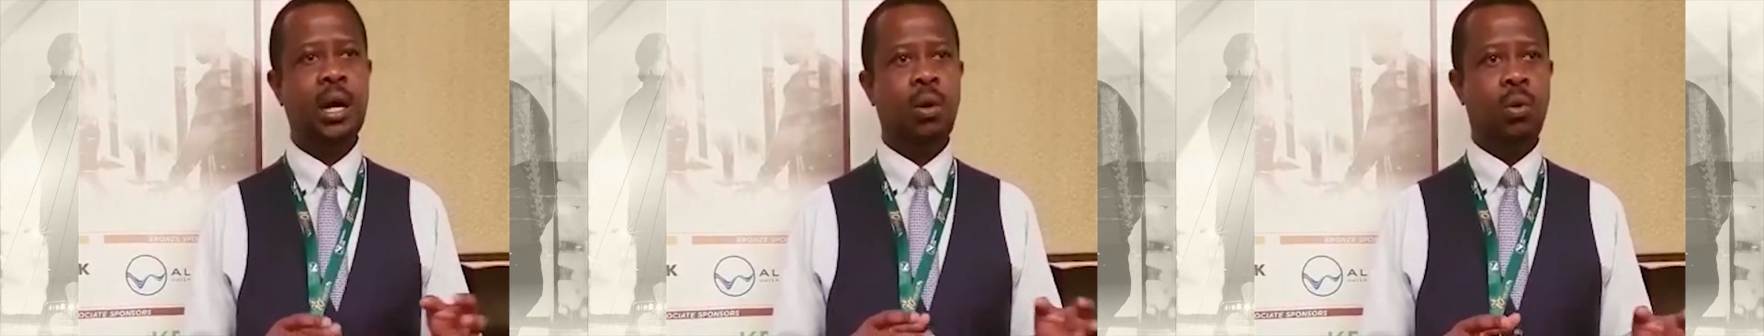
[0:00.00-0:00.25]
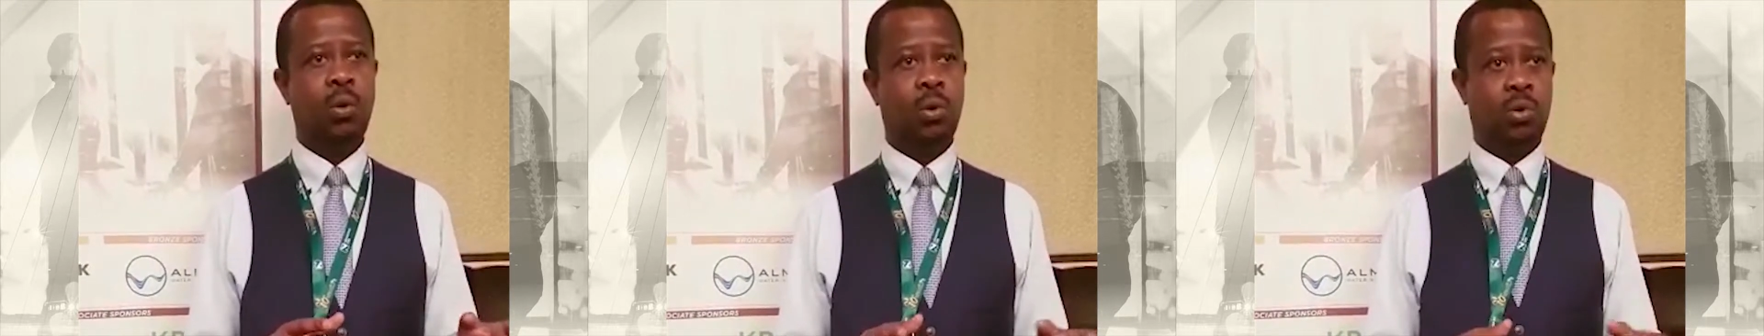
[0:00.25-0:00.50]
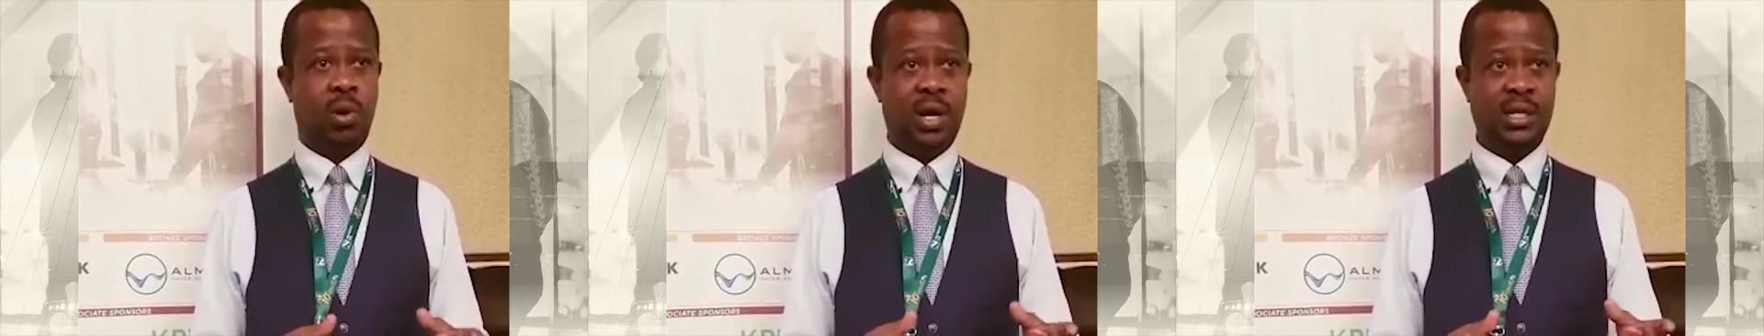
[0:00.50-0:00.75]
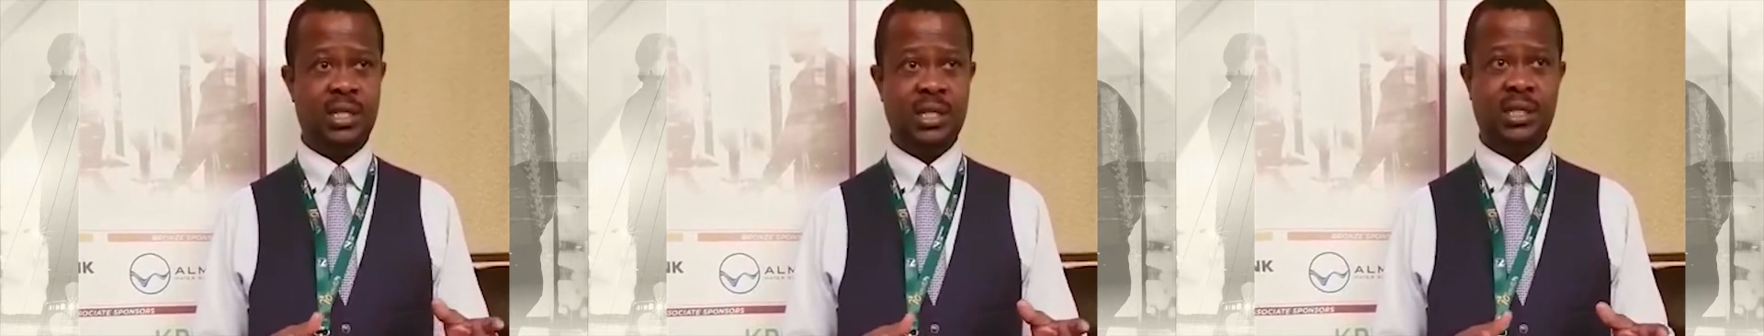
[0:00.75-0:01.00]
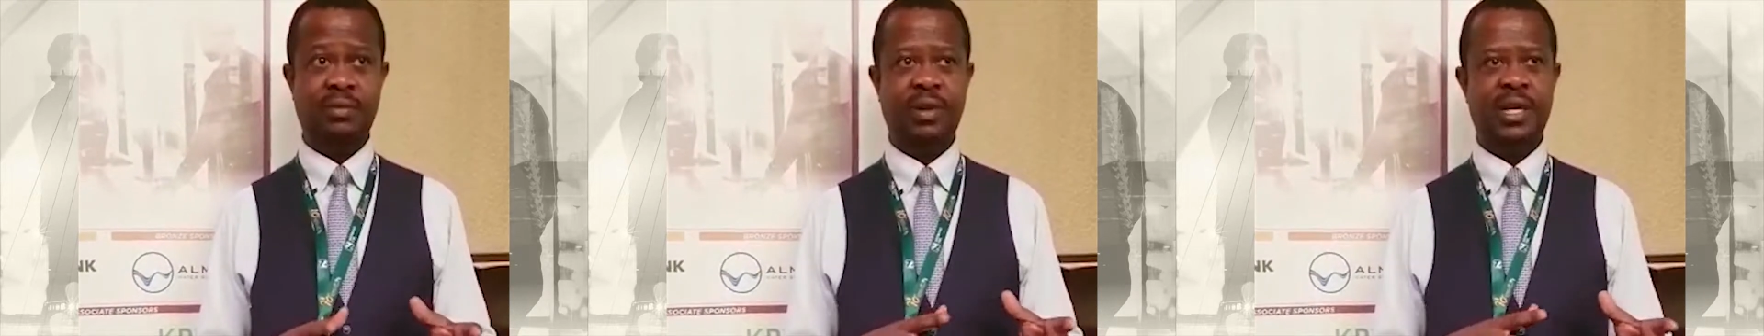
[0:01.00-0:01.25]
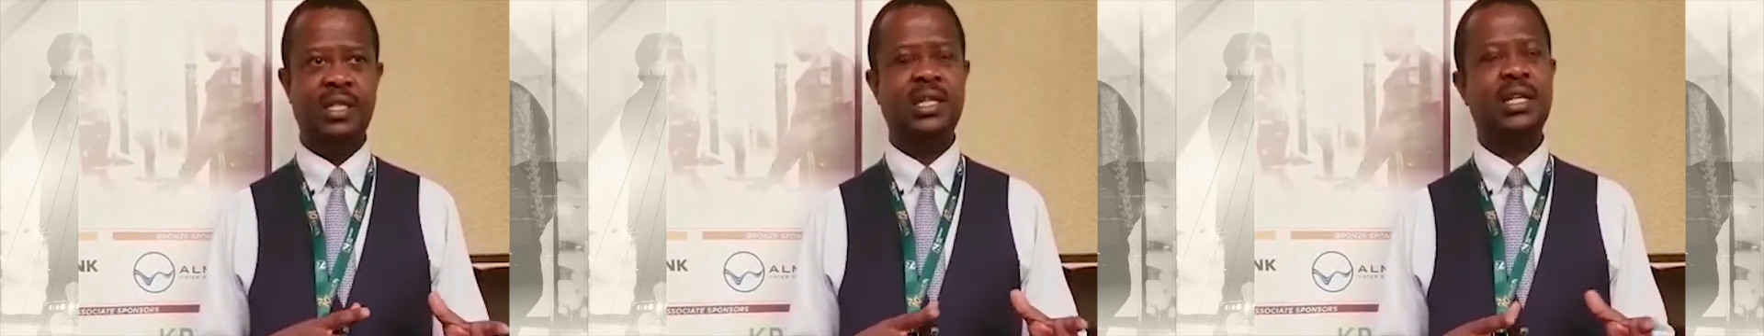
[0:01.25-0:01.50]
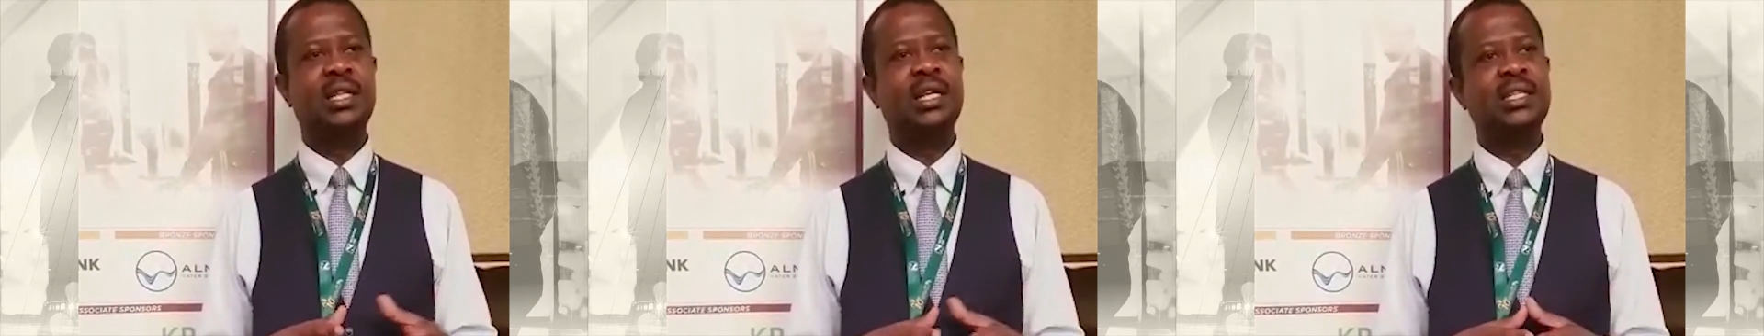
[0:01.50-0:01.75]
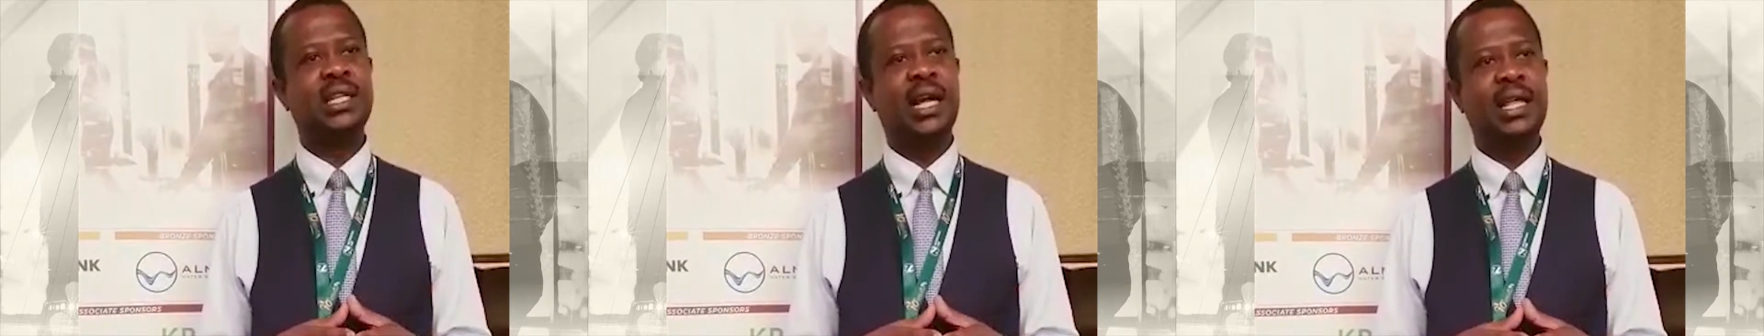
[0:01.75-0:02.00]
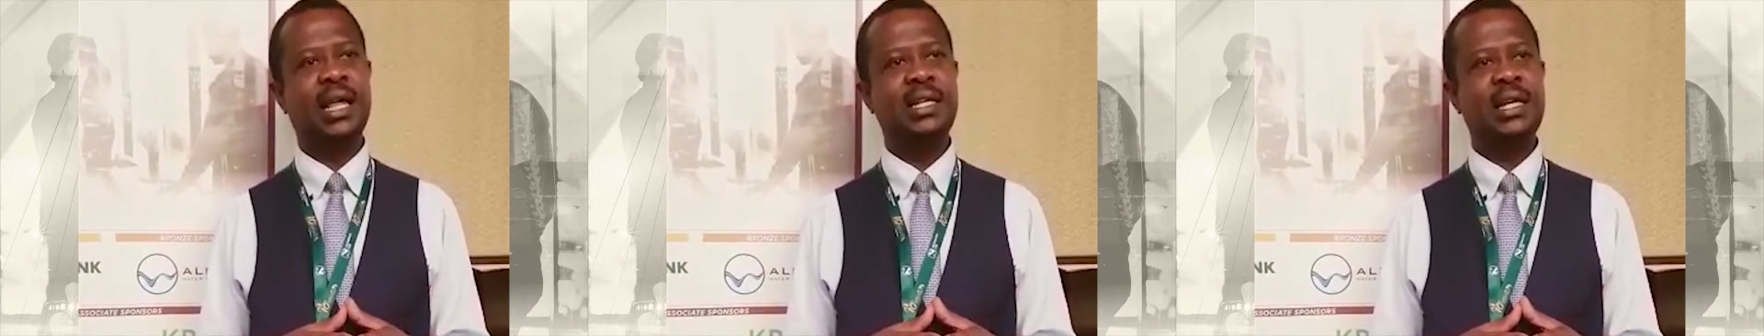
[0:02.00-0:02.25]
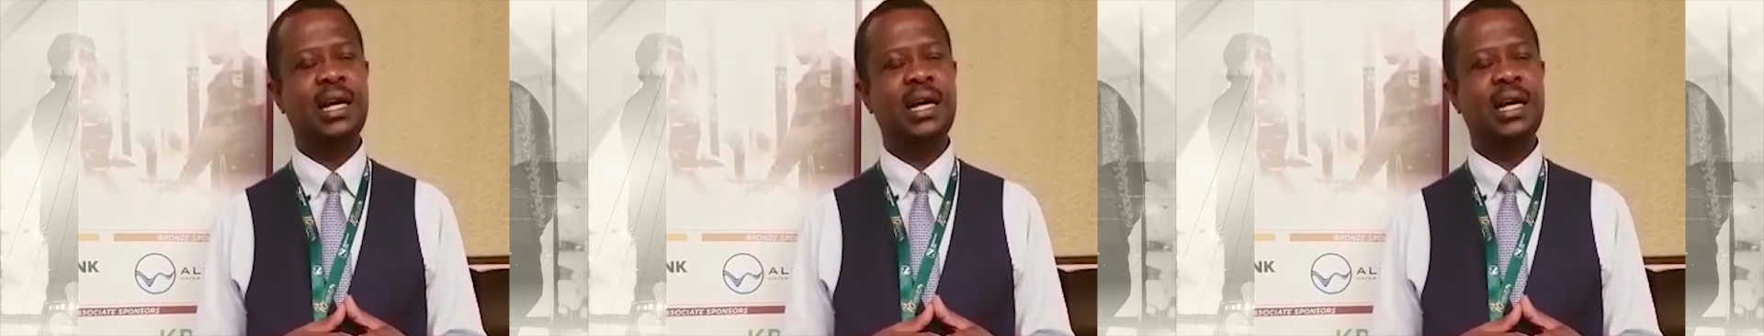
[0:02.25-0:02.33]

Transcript: or quantity surveyors and things like that,